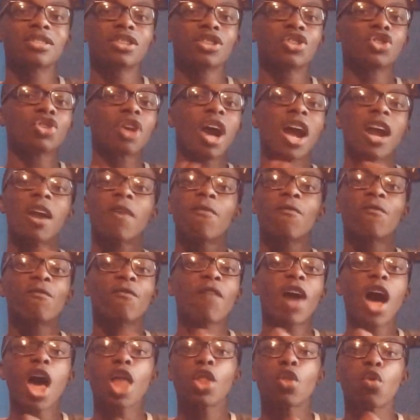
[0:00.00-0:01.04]
to try to
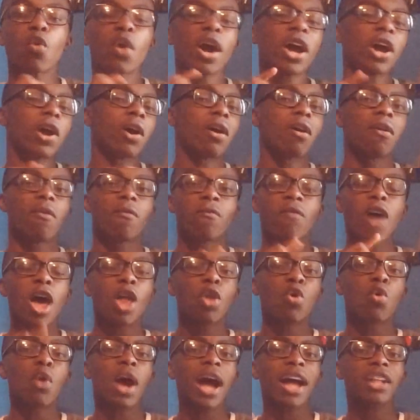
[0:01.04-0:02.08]

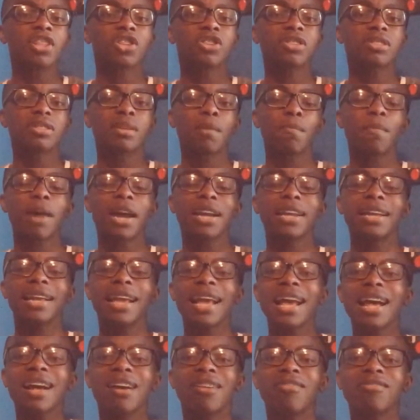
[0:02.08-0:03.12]
follow after somebody
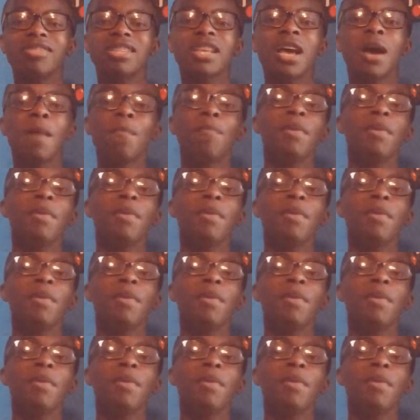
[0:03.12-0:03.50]
else,